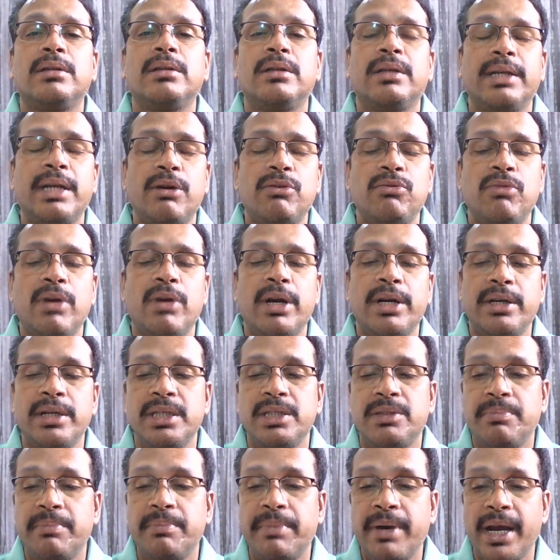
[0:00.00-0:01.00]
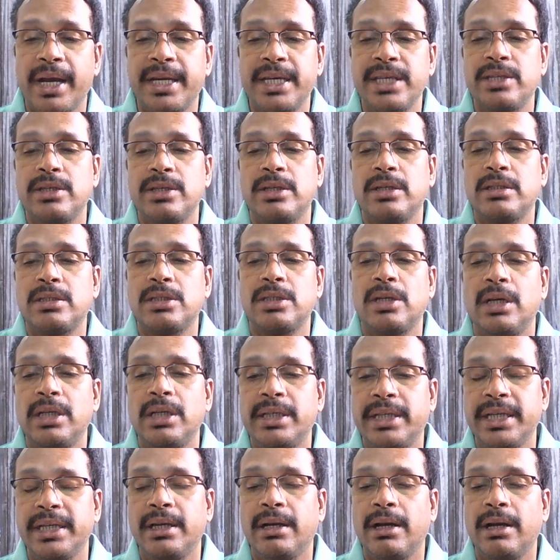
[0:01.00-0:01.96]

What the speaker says: groundwater is brackish or salty